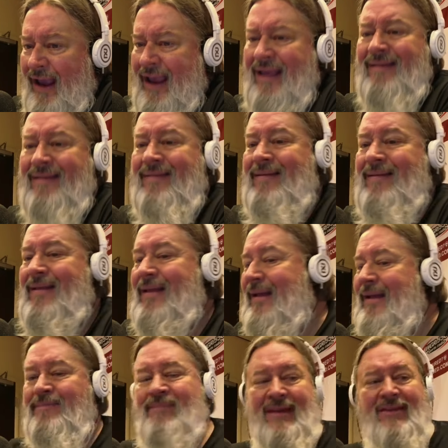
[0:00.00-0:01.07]

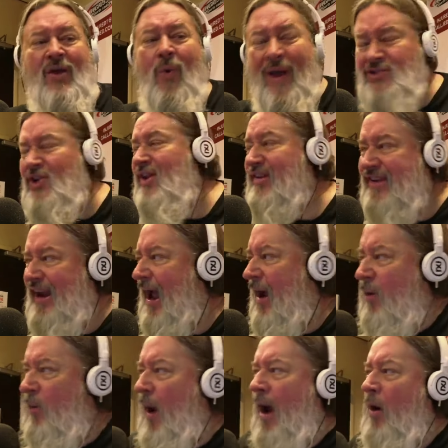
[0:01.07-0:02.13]
The question is,
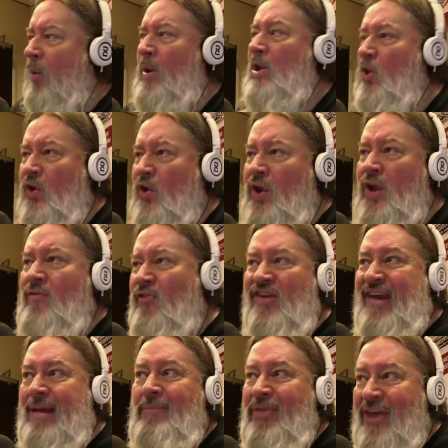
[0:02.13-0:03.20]
are we looking for the
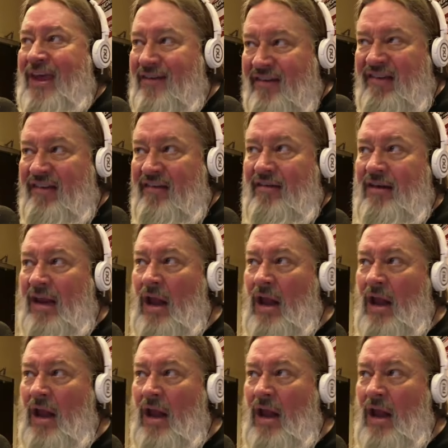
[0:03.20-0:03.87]
same things?